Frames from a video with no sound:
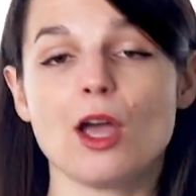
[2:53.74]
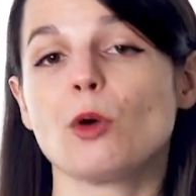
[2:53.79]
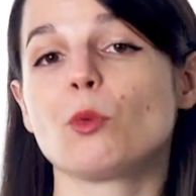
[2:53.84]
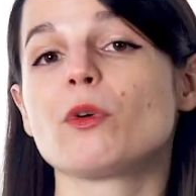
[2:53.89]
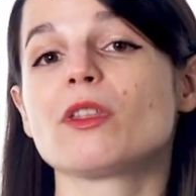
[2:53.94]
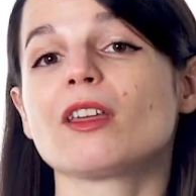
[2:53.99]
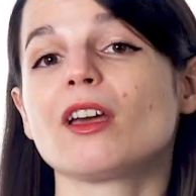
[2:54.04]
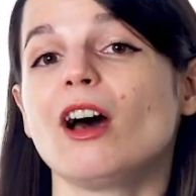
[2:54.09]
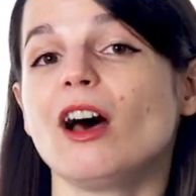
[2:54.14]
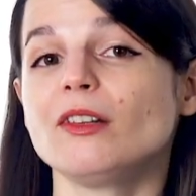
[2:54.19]

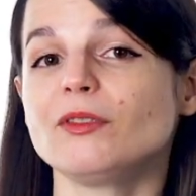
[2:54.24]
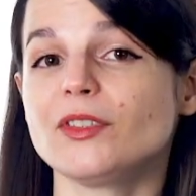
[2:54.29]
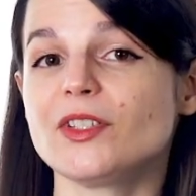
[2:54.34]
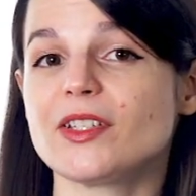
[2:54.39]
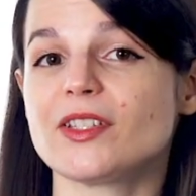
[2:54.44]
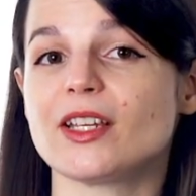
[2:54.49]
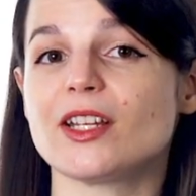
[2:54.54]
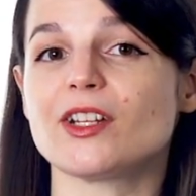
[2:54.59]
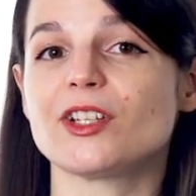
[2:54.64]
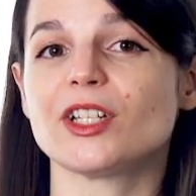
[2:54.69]
With
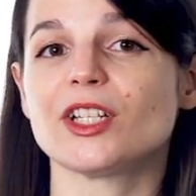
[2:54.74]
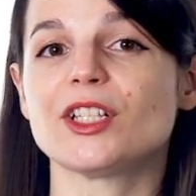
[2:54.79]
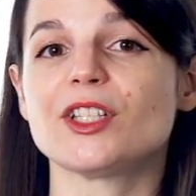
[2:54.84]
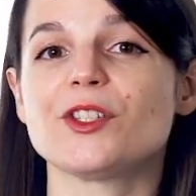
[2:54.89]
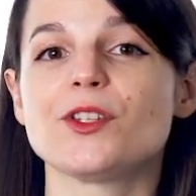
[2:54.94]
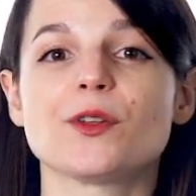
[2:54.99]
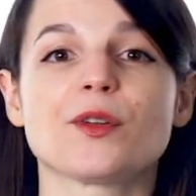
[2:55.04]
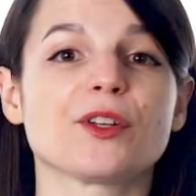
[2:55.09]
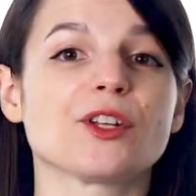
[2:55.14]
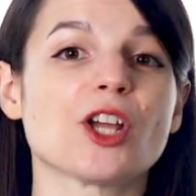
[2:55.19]
conversations,
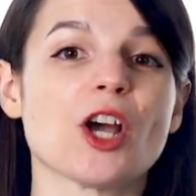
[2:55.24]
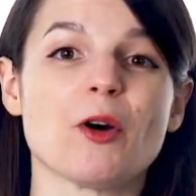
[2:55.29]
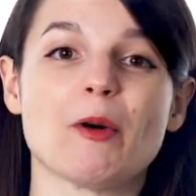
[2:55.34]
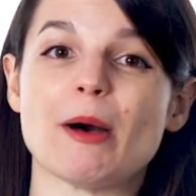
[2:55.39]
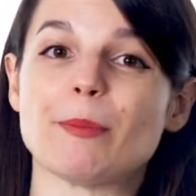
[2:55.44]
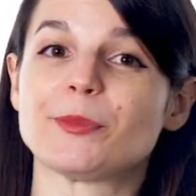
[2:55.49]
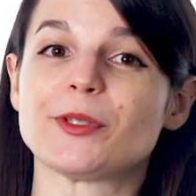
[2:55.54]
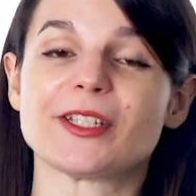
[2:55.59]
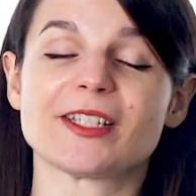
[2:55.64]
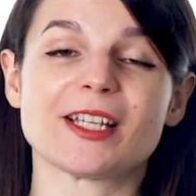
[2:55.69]
you can go
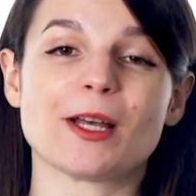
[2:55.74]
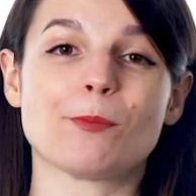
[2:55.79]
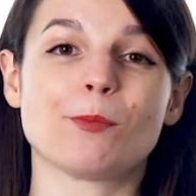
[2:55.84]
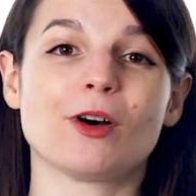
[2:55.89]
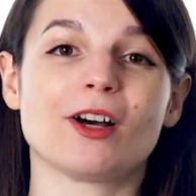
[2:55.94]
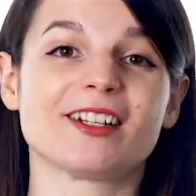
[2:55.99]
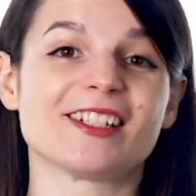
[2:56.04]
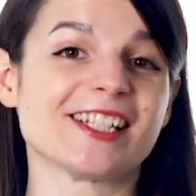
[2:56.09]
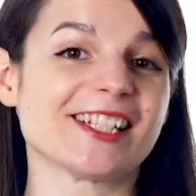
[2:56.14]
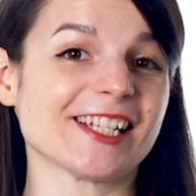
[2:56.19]
up to
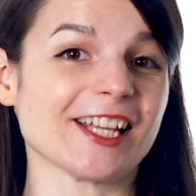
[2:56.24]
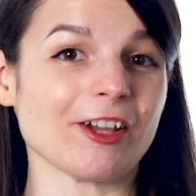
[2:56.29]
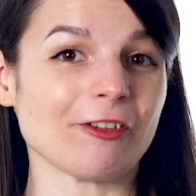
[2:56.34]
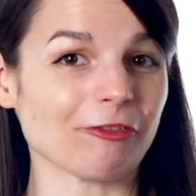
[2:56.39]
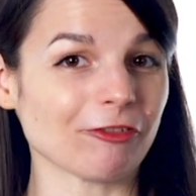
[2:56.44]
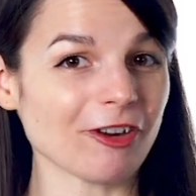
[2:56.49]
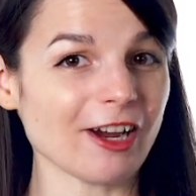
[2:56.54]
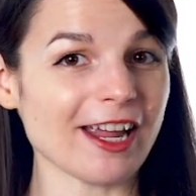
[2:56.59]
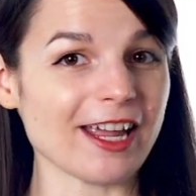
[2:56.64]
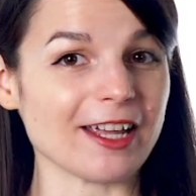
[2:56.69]
someone and say a
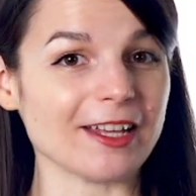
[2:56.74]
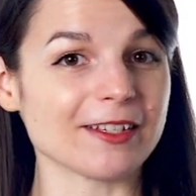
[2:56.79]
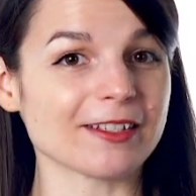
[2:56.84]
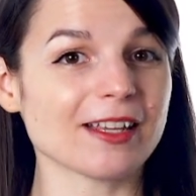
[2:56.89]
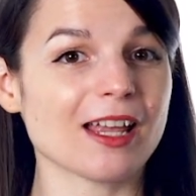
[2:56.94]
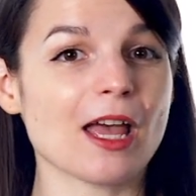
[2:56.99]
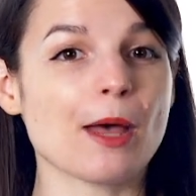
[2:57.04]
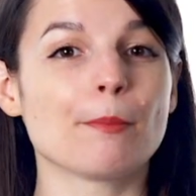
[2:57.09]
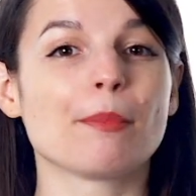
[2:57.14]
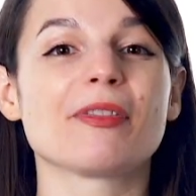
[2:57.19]
phrase,
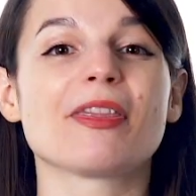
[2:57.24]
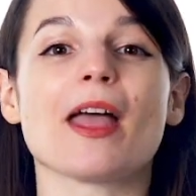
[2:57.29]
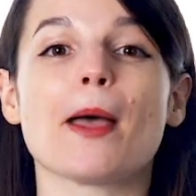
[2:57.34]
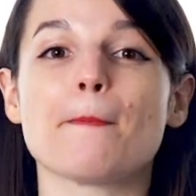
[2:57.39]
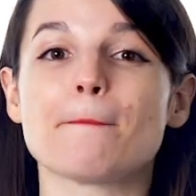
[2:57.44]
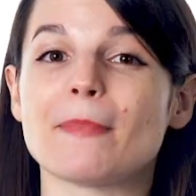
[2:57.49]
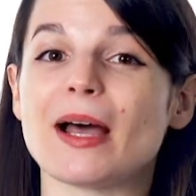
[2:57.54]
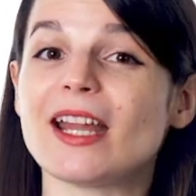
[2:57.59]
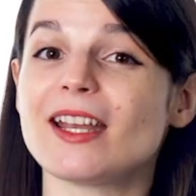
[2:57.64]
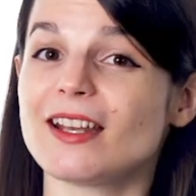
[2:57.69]
but that
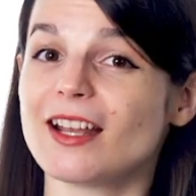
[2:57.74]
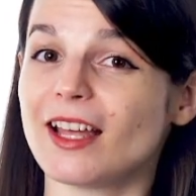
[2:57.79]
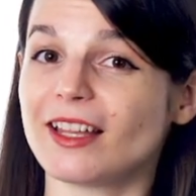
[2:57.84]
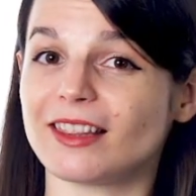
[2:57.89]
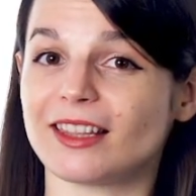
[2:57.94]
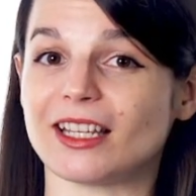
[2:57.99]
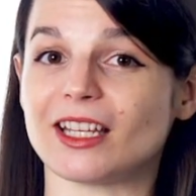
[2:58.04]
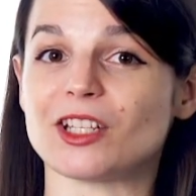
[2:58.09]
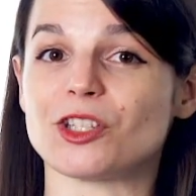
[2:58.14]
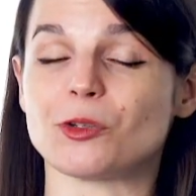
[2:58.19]
might not
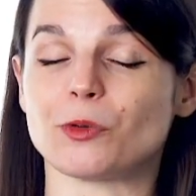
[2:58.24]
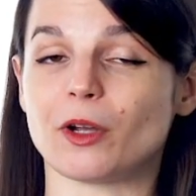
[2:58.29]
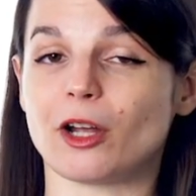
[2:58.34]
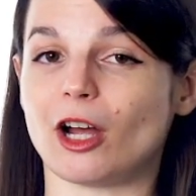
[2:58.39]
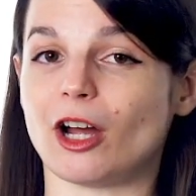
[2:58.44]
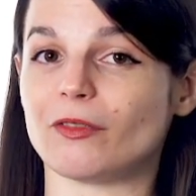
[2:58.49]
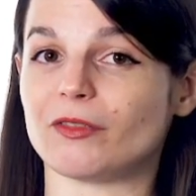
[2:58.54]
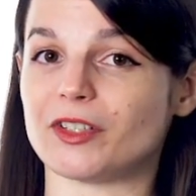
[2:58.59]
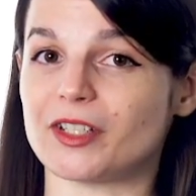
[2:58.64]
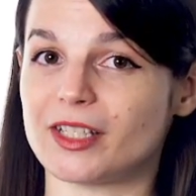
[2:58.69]
lead to a
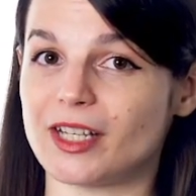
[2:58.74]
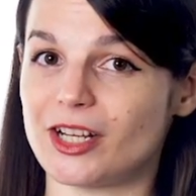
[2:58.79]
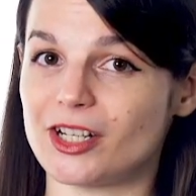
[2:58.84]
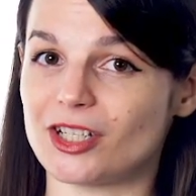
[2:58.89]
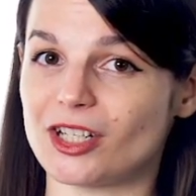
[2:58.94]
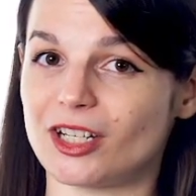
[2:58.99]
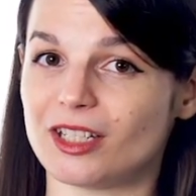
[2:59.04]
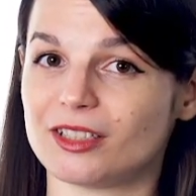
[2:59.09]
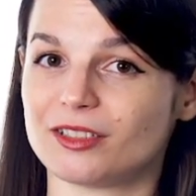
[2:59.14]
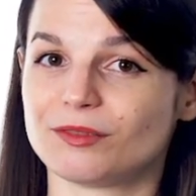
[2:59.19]

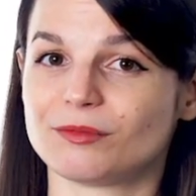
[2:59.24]
conversation.